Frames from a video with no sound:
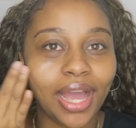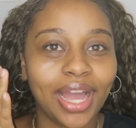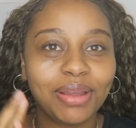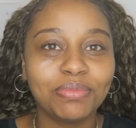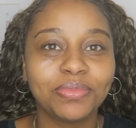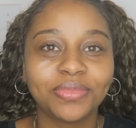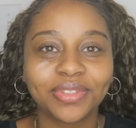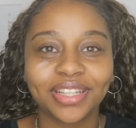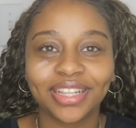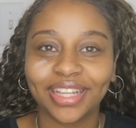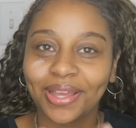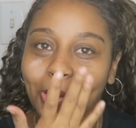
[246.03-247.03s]
I'm
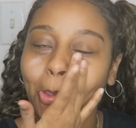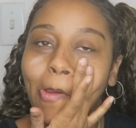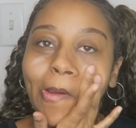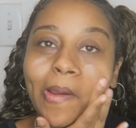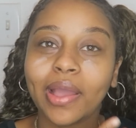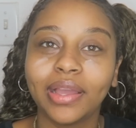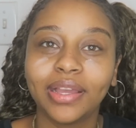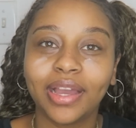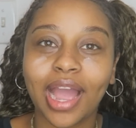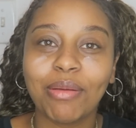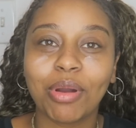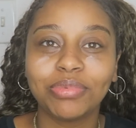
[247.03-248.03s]

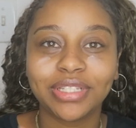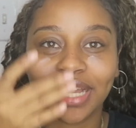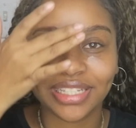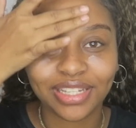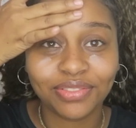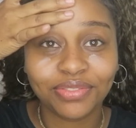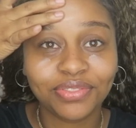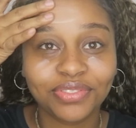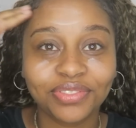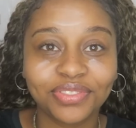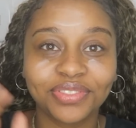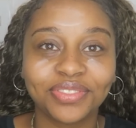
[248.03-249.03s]
obsessive,
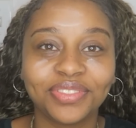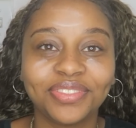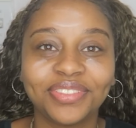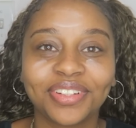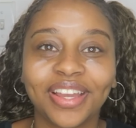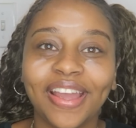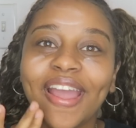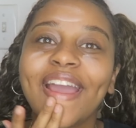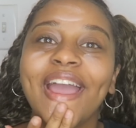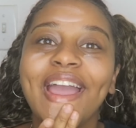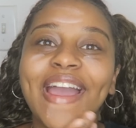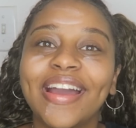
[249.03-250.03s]
okay?
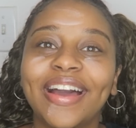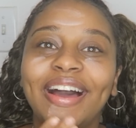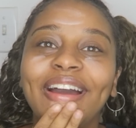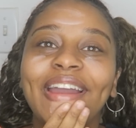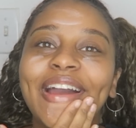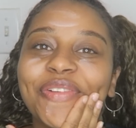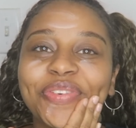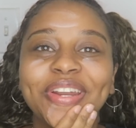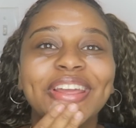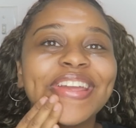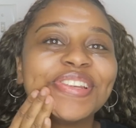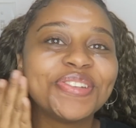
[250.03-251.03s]
I have
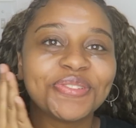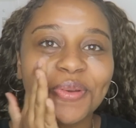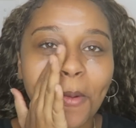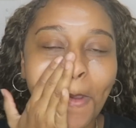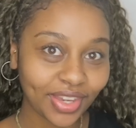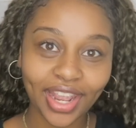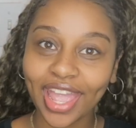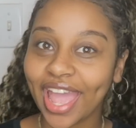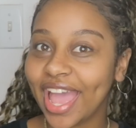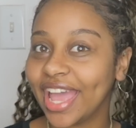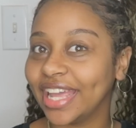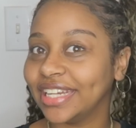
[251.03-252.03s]
an issue,
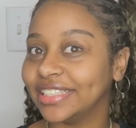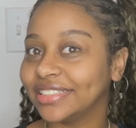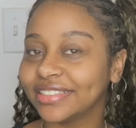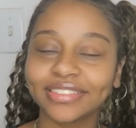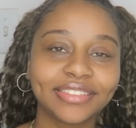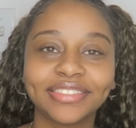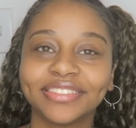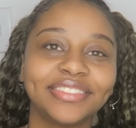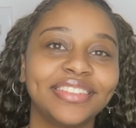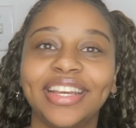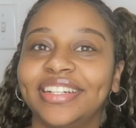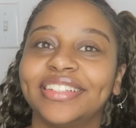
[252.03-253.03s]
and
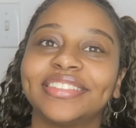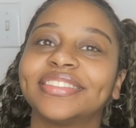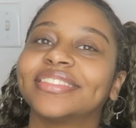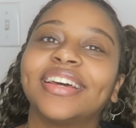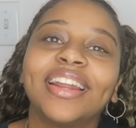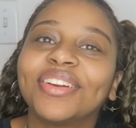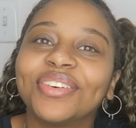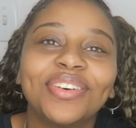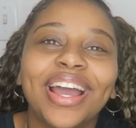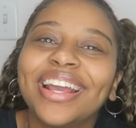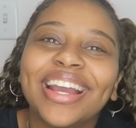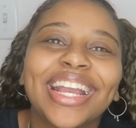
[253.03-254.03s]
it just, I don't know,
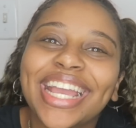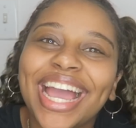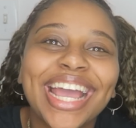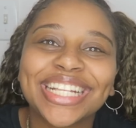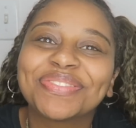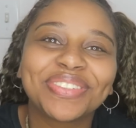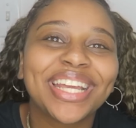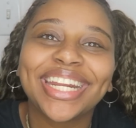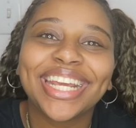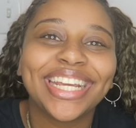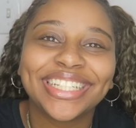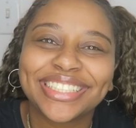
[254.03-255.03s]
I can't explain
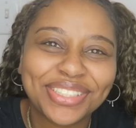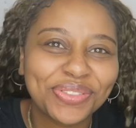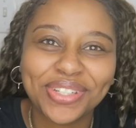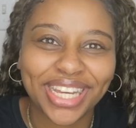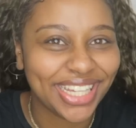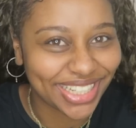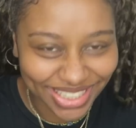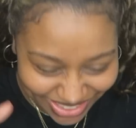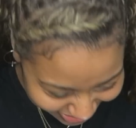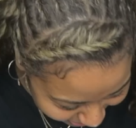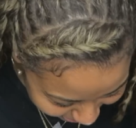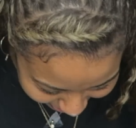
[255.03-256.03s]
it. It's too good.
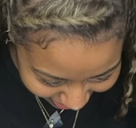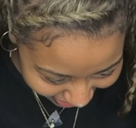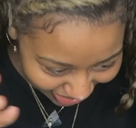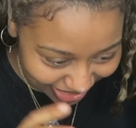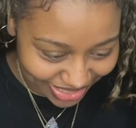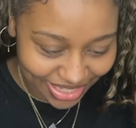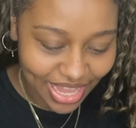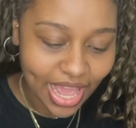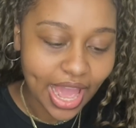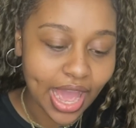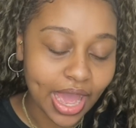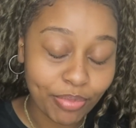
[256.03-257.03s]
It's too good.
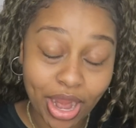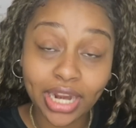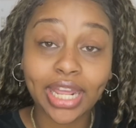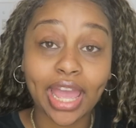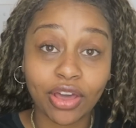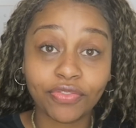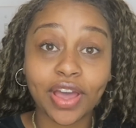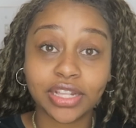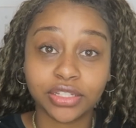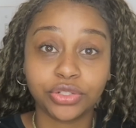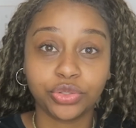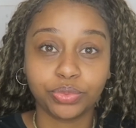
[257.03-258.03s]
Apparently Elf
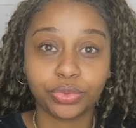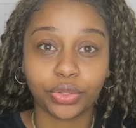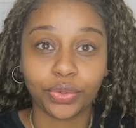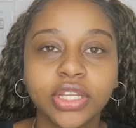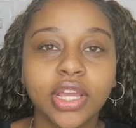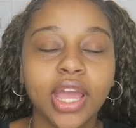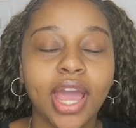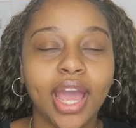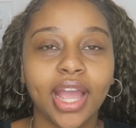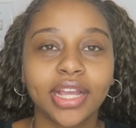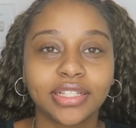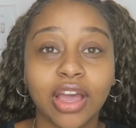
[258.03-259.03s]
has a dupe though,
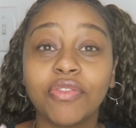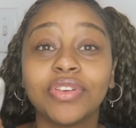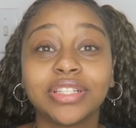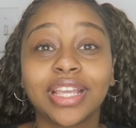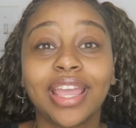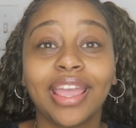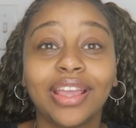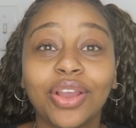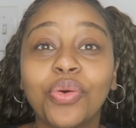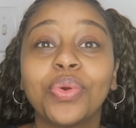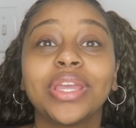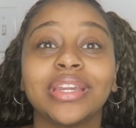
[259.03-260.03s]
because Elf is
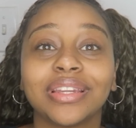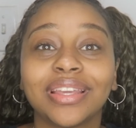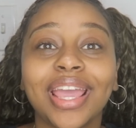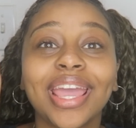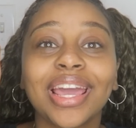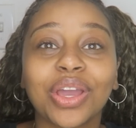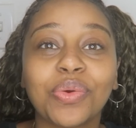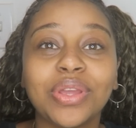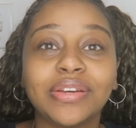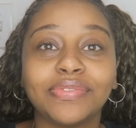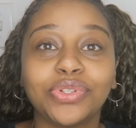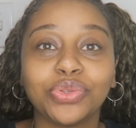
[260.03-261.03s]
king and
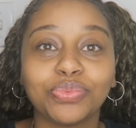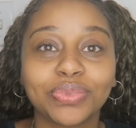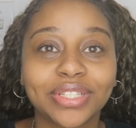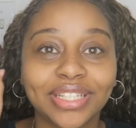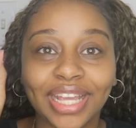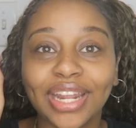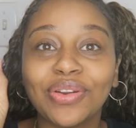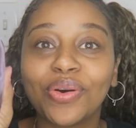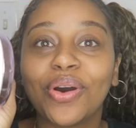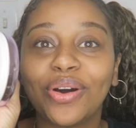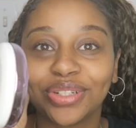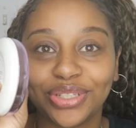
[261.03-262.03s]
queen of dupes. They
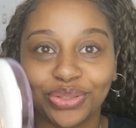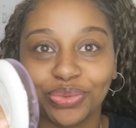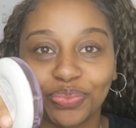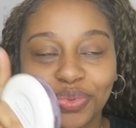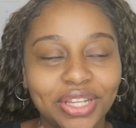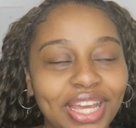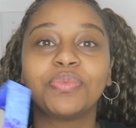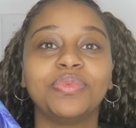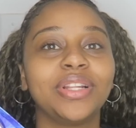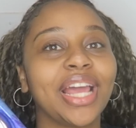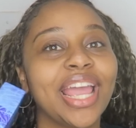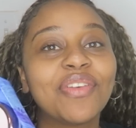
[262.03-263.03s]
know how to dupe.
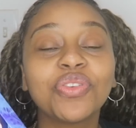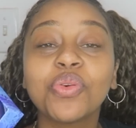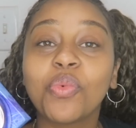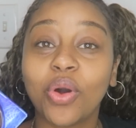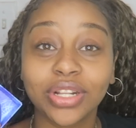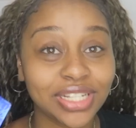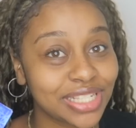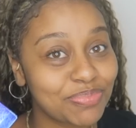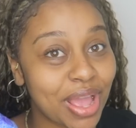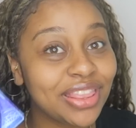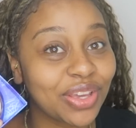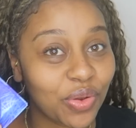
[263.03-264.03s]
Like, if you want to
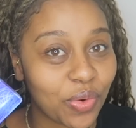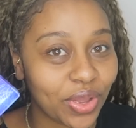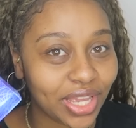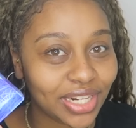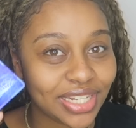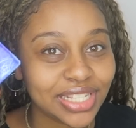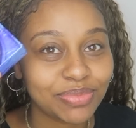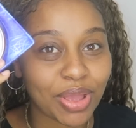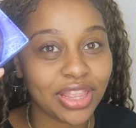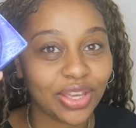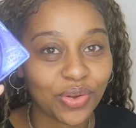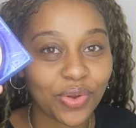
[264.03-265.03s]
spend the coin,
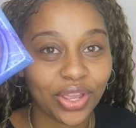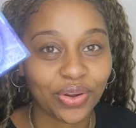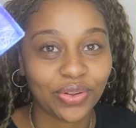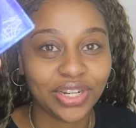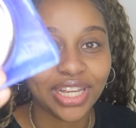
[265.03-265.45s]
girl.